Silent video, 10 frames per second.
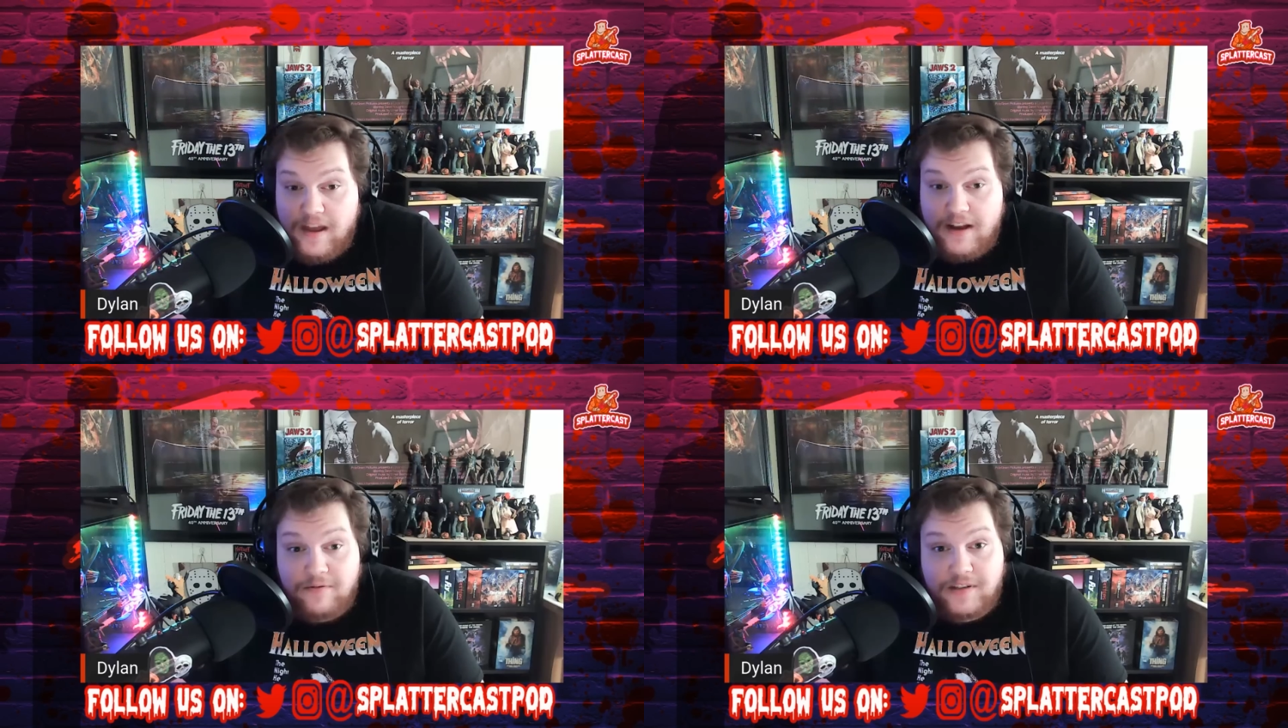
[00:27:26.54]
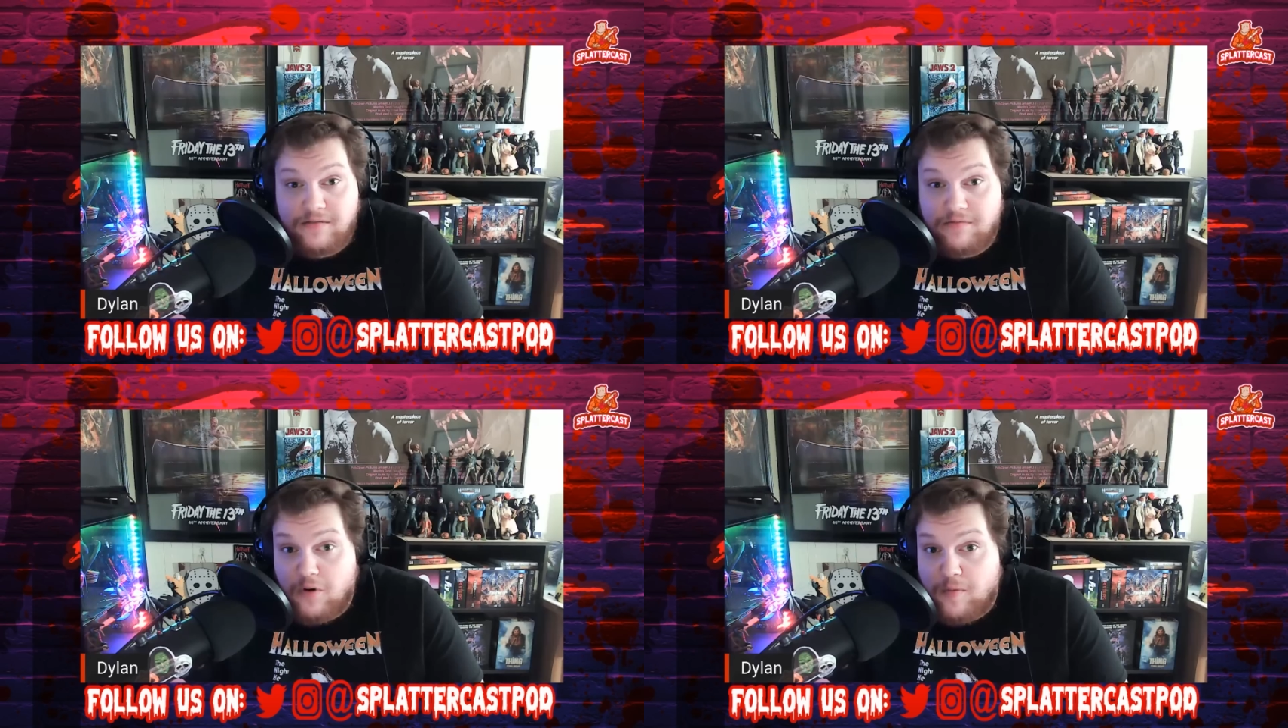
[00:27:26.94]
that it was
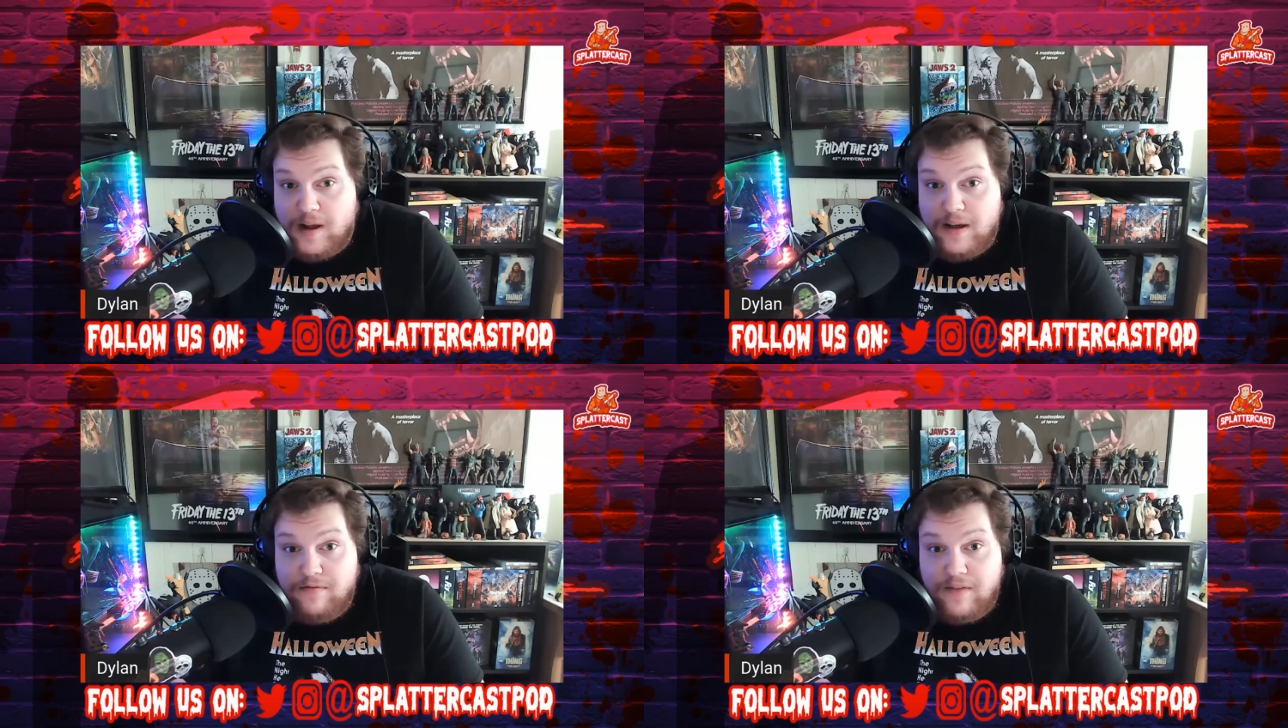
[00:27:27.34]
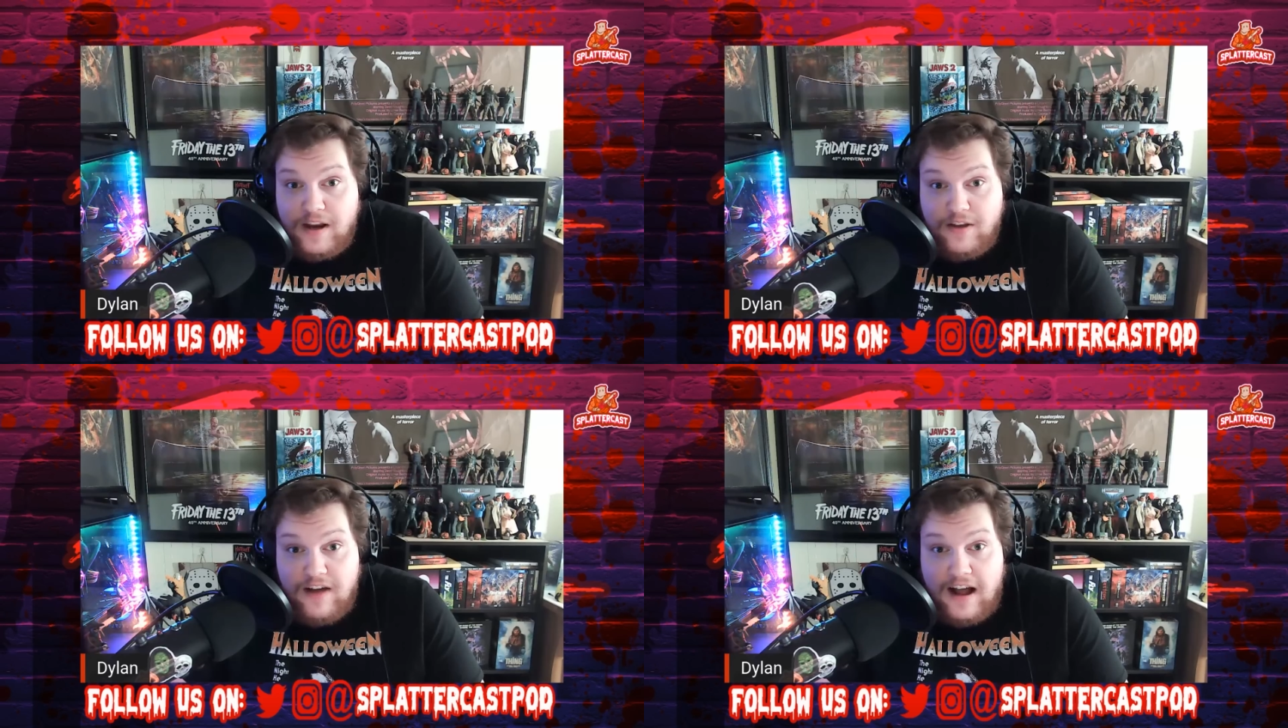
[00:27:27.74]
informative
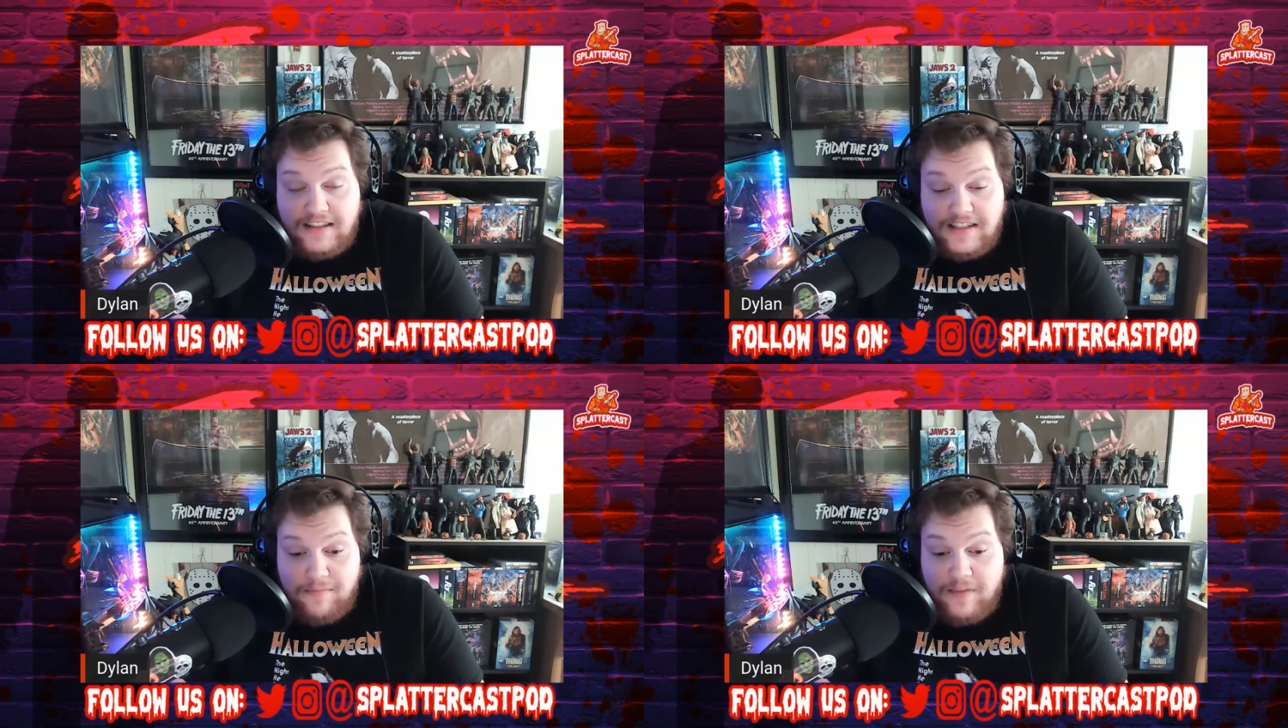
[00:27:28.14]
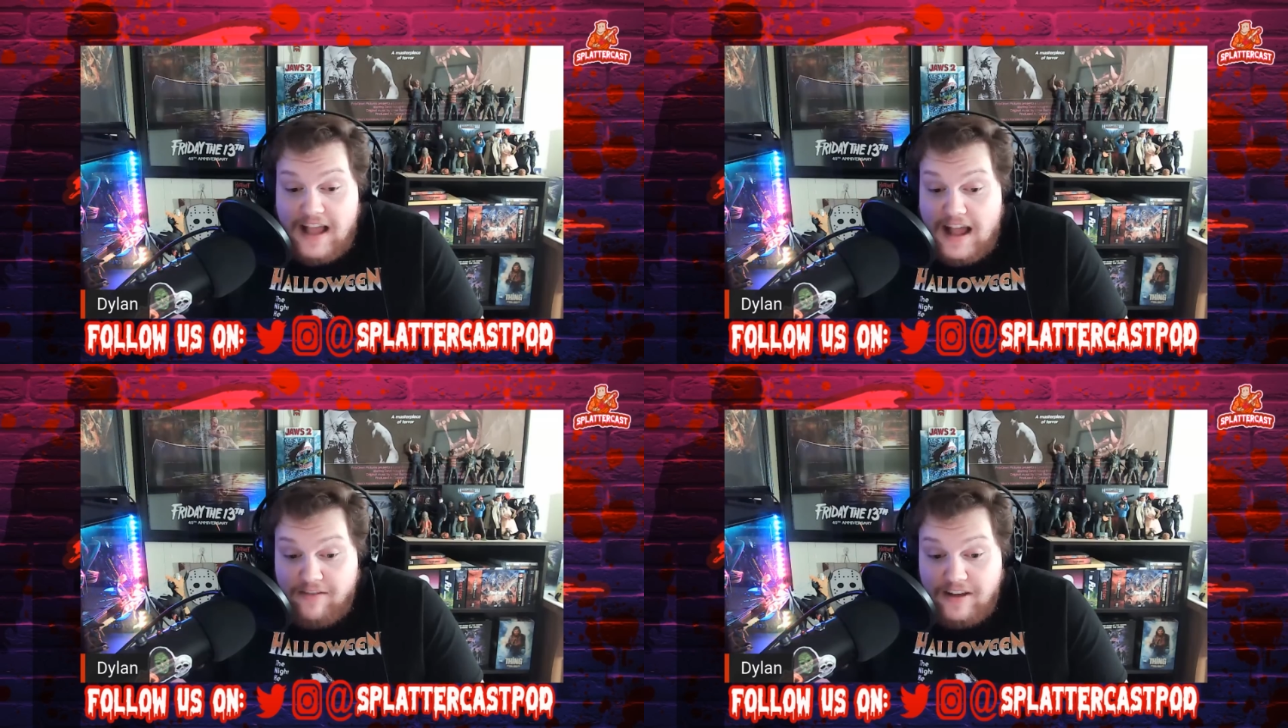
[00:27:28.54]
and you got
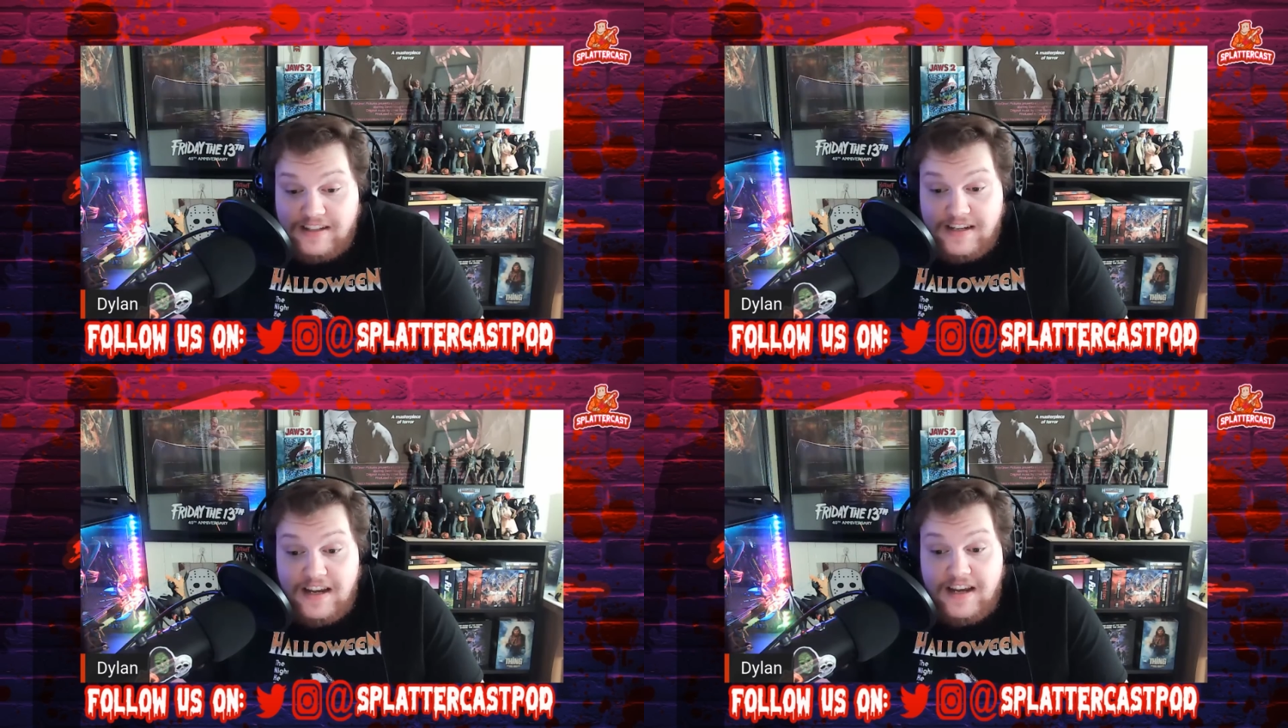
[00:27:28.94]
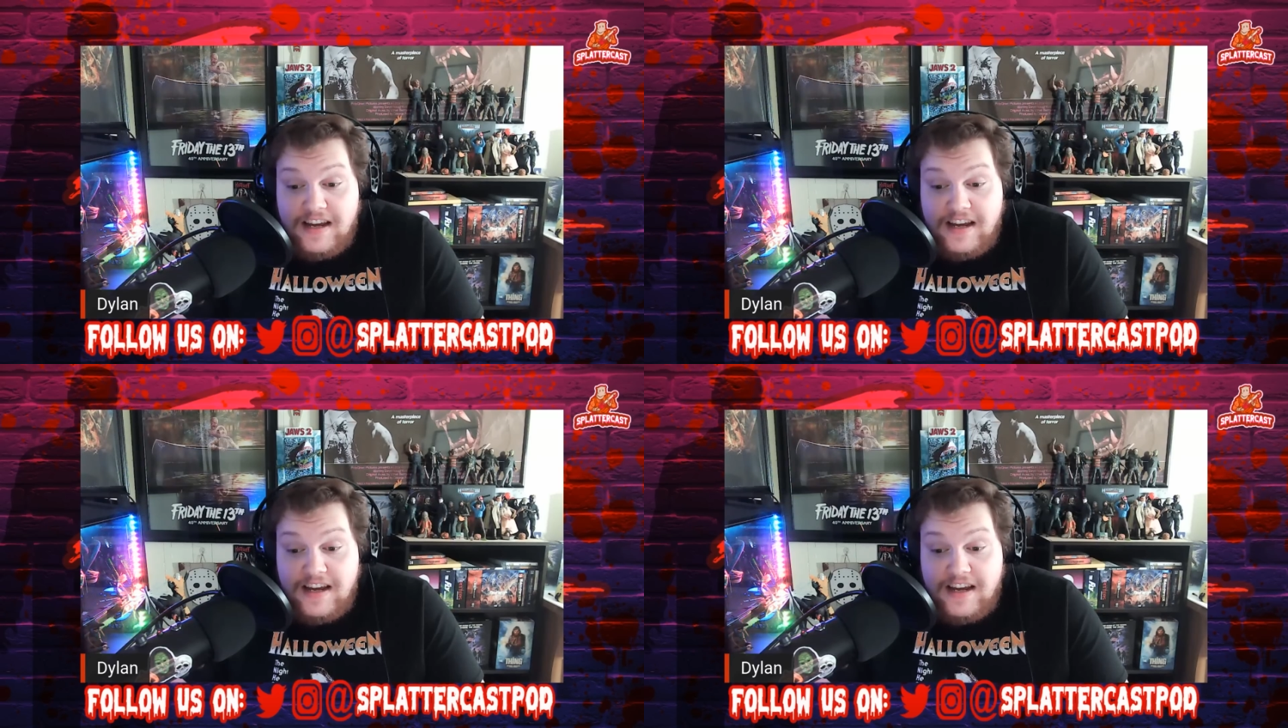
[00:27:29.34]
something out of it.